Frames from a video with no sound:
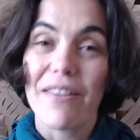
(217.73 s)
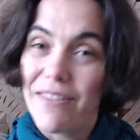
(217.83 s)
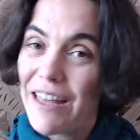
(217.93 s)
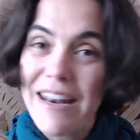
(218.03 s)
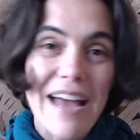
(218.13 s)

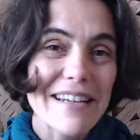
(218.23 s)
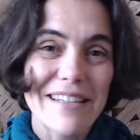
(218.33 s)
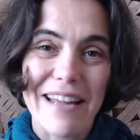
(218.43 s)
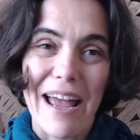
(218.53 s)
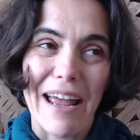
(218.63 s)
The
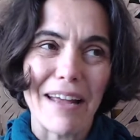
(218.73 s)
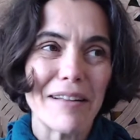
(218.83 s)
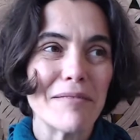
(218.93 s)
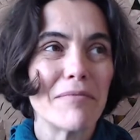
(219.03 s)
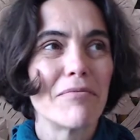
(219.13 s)
next
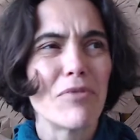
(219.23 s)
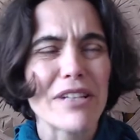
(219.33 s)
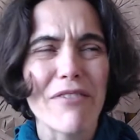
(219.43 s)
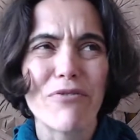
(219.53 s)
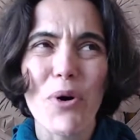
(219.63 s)
day,
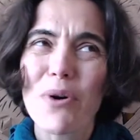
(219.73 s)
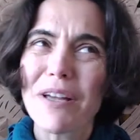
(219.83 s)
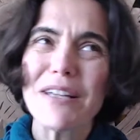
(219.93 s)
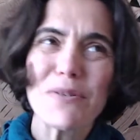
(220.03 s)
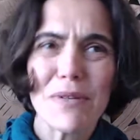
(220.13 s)
was I
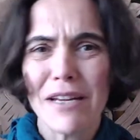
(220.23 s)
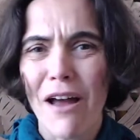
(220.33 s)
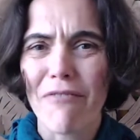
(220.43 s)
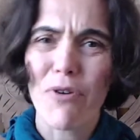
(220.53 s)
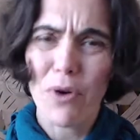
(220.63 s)
focused? Was I
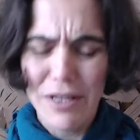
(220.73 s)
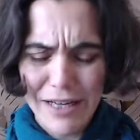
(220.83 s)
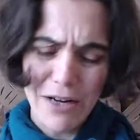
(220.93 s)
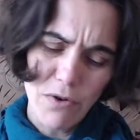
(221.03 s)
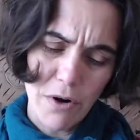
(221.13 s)
not
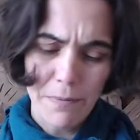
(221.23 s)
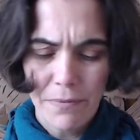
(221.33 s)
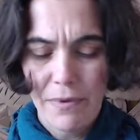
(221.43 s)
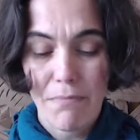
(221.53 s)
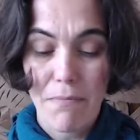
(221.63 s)
focused? I don't know.
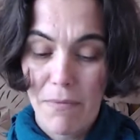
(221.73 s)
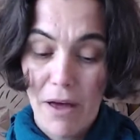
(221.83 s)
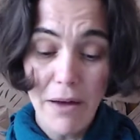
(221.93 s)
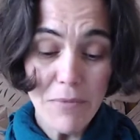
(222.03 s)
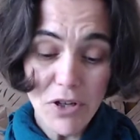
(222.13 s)

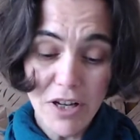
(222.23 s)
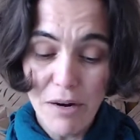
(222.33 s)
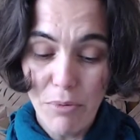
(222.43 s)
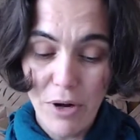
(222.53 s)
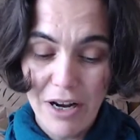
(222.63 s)
I'm just
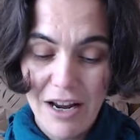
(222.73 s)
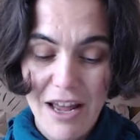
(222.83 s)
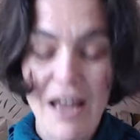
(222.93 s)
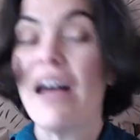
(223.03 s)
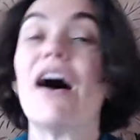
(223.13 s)
going to put
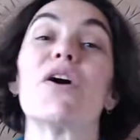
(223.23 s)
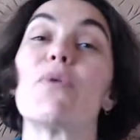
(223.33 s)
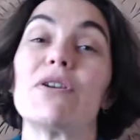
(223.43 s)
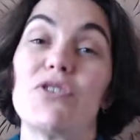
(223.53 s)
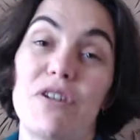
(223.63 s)
a
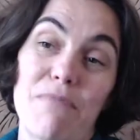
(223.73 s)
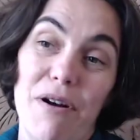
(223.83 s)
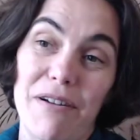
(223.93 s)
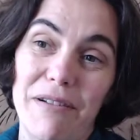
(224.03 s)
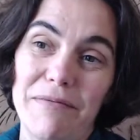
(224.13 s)
question
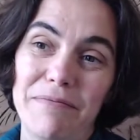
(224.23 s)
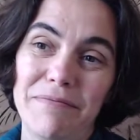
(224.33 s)
mark.